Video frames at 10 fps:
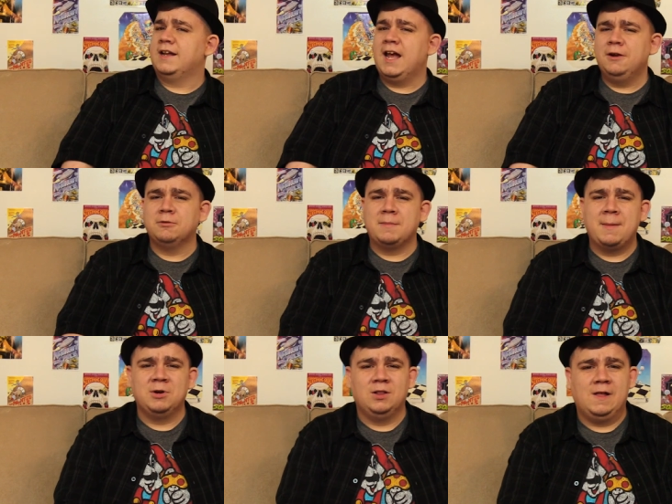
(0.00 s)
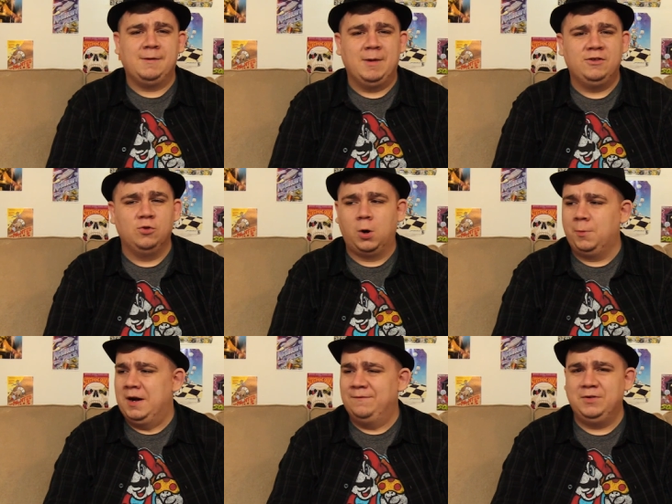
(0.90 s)
gotta remember to lock my door
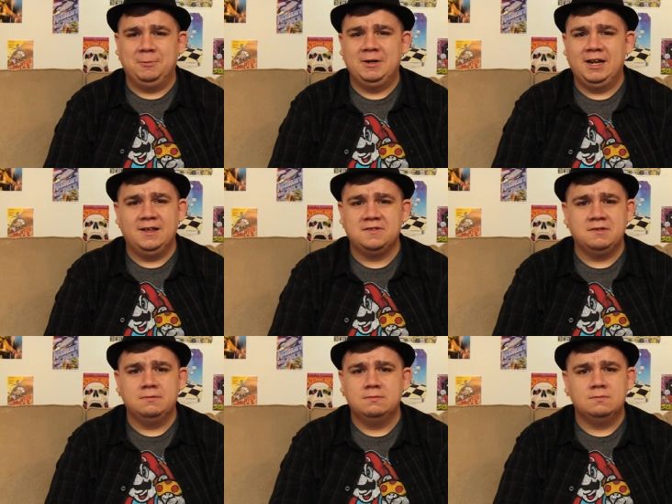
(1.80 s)
when I'm filming these.